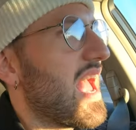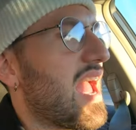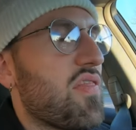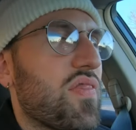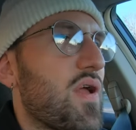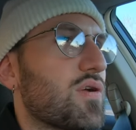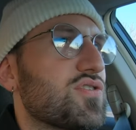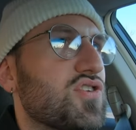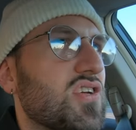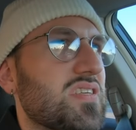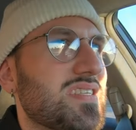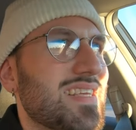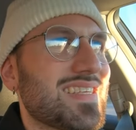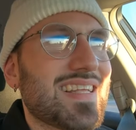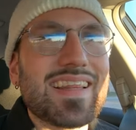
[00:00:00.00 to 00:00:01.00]
And there's
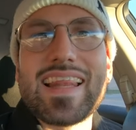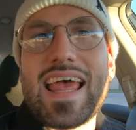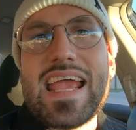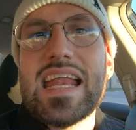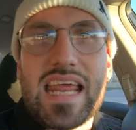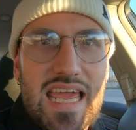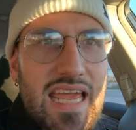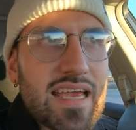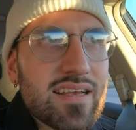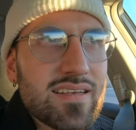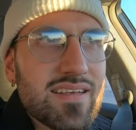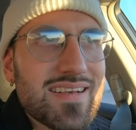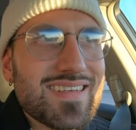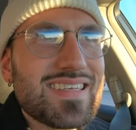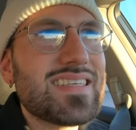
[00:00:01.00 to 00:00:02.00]
just this lady
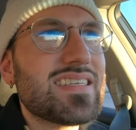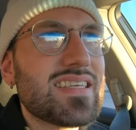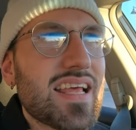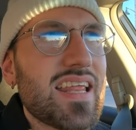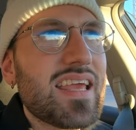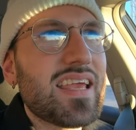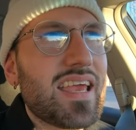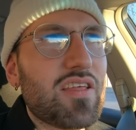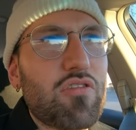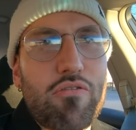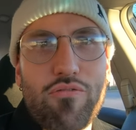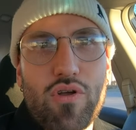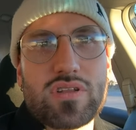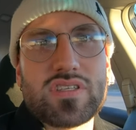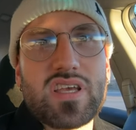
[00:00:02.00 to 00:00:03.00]
sitting in the
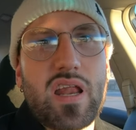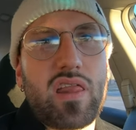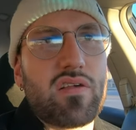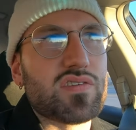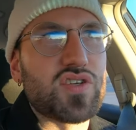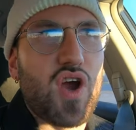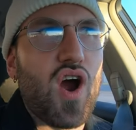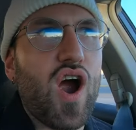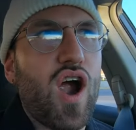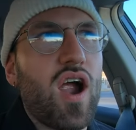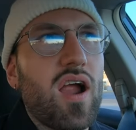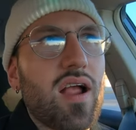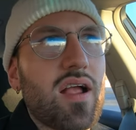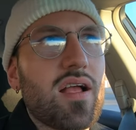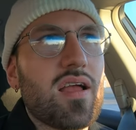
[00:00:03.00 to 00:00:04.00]
front seat of this
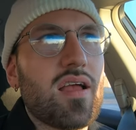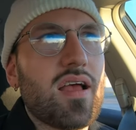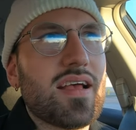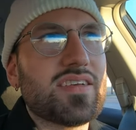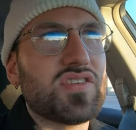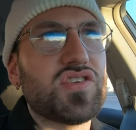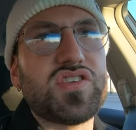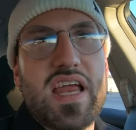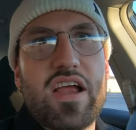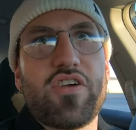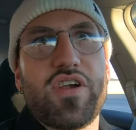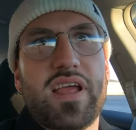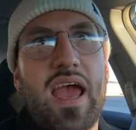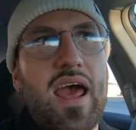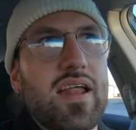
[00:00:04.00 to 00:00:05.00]
car,
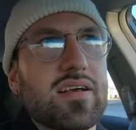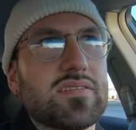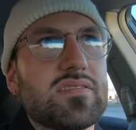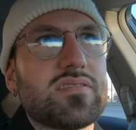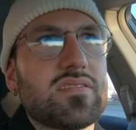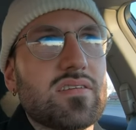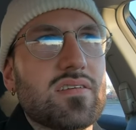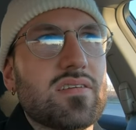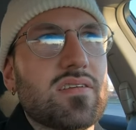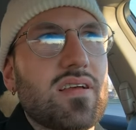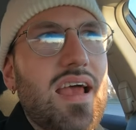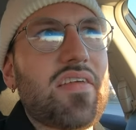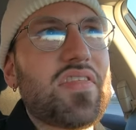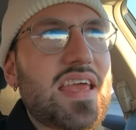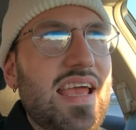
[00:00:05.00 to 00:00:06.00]
staring at us
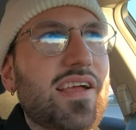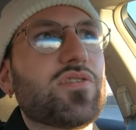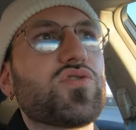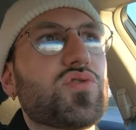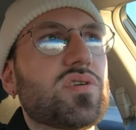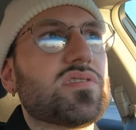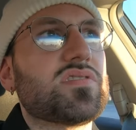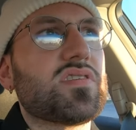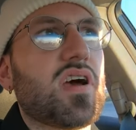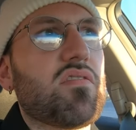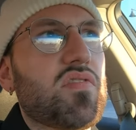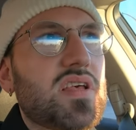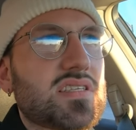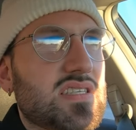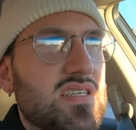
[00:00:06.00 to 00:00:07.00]
at the entrance of
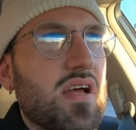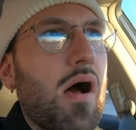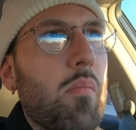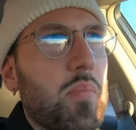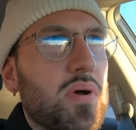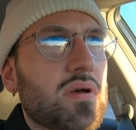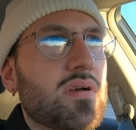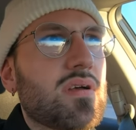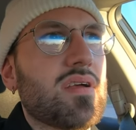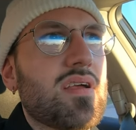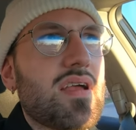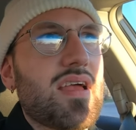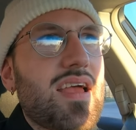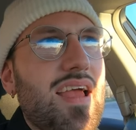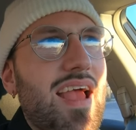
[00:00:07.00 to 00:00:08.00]
this dump.
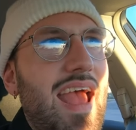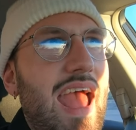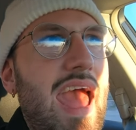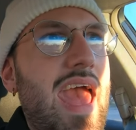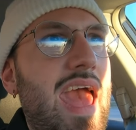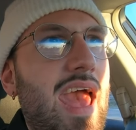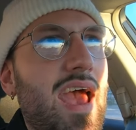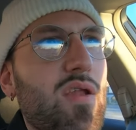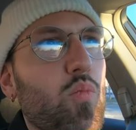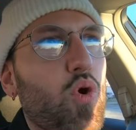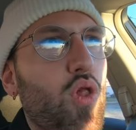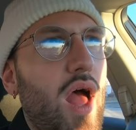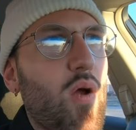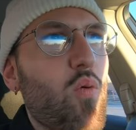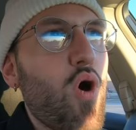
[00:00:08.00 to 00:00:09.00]
And we're
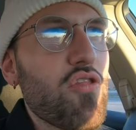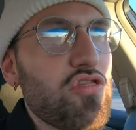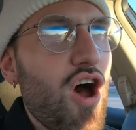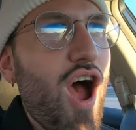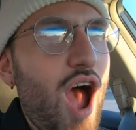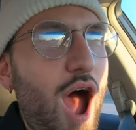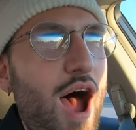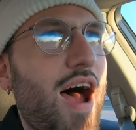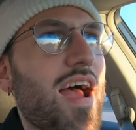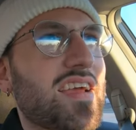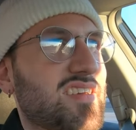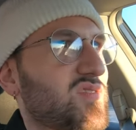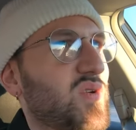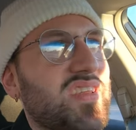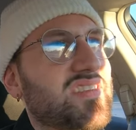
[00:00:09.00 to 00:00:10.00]
like, what the
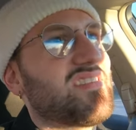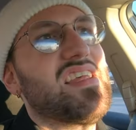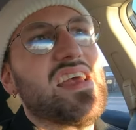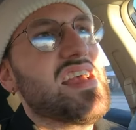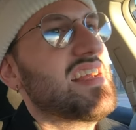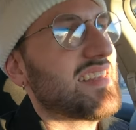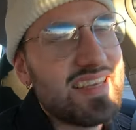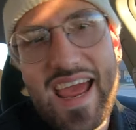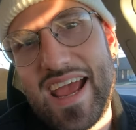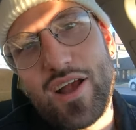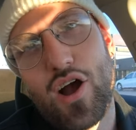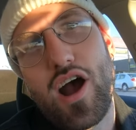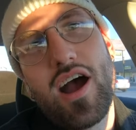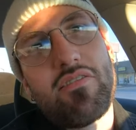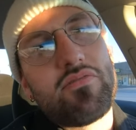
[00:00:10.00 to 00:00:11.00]
heck? And we take
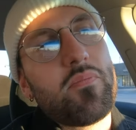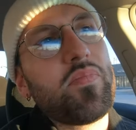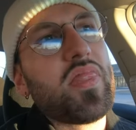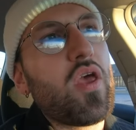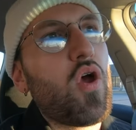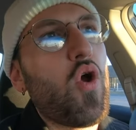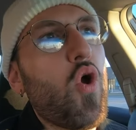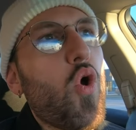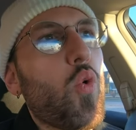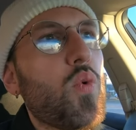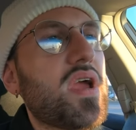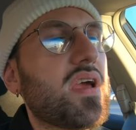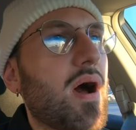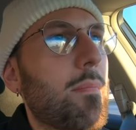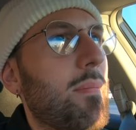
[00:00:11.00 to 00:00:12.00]
off.
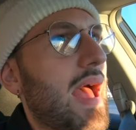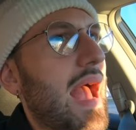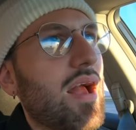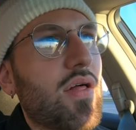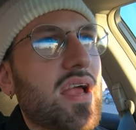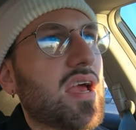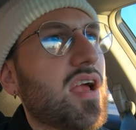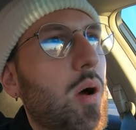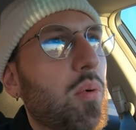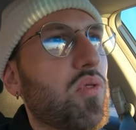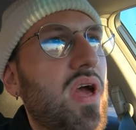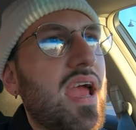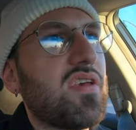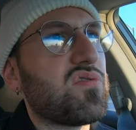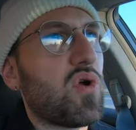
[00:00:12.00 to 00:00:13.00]
We come back like a couple
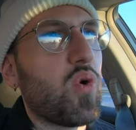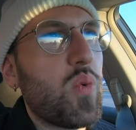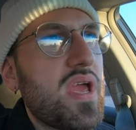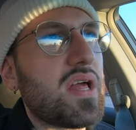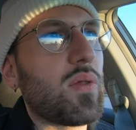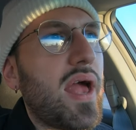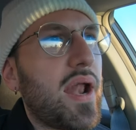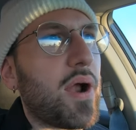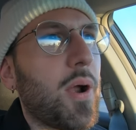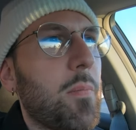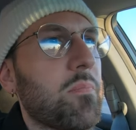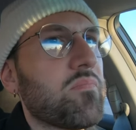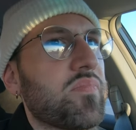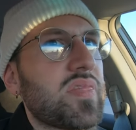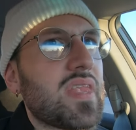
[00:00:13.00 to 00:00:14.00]
days or a week later,
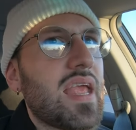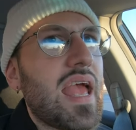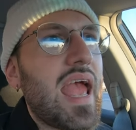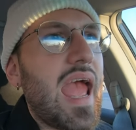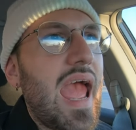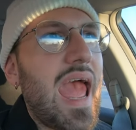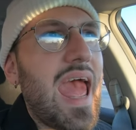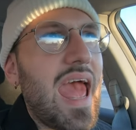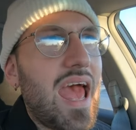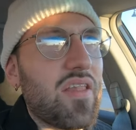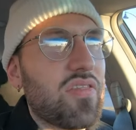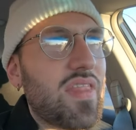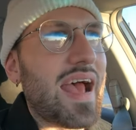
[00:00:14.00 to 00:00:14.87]
and